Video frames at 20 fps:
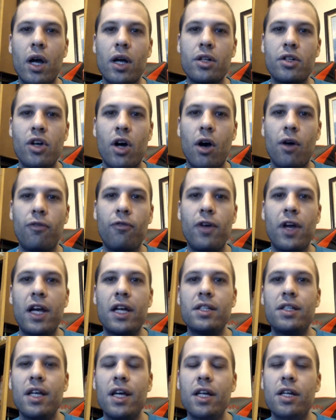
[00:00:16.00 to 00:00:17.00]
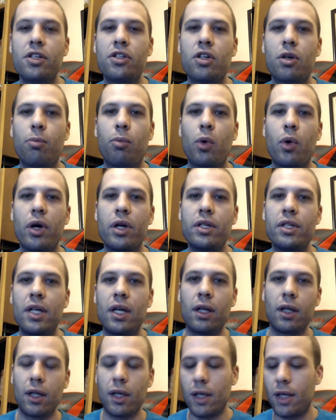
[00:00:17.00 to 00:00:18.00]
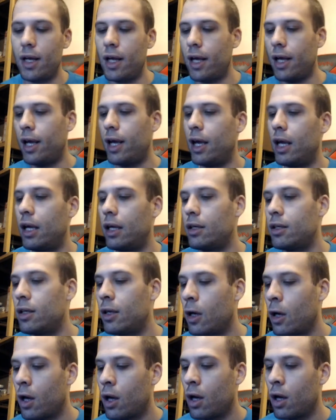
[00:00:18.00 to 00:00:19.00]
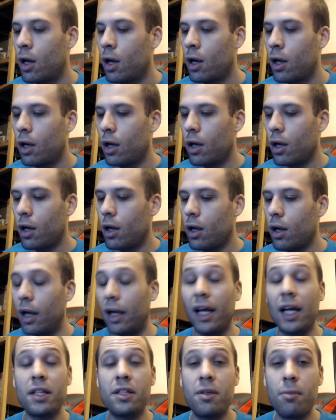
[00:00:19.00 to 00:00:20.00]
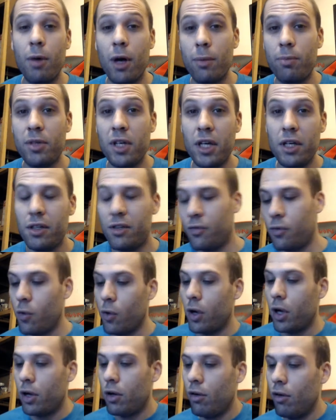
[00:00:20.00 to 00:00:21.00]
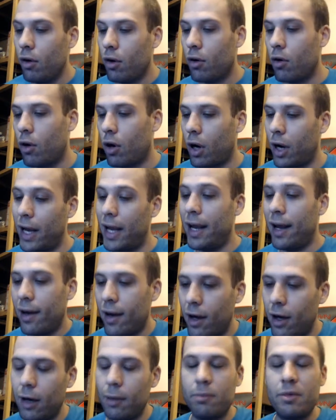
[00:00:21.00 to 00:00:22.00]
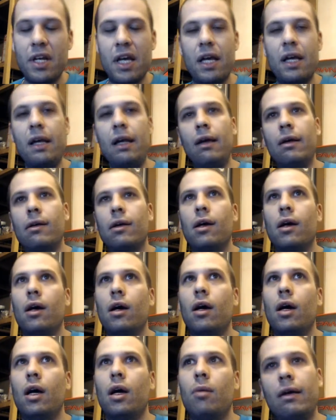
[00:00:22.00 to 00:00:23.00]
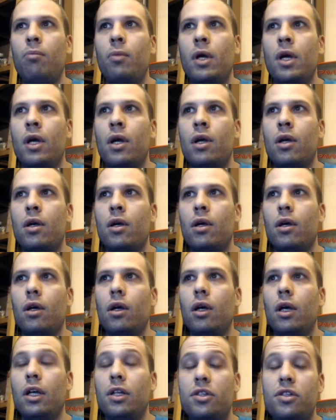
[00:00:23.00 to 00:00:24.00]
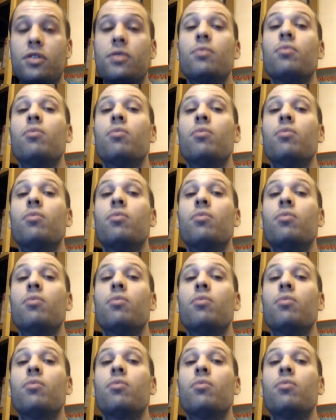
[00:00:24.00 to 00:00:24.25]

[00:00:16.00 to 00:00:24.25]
Dolphins? It is your boy Dillon, and I got some updates for you, or an update. It's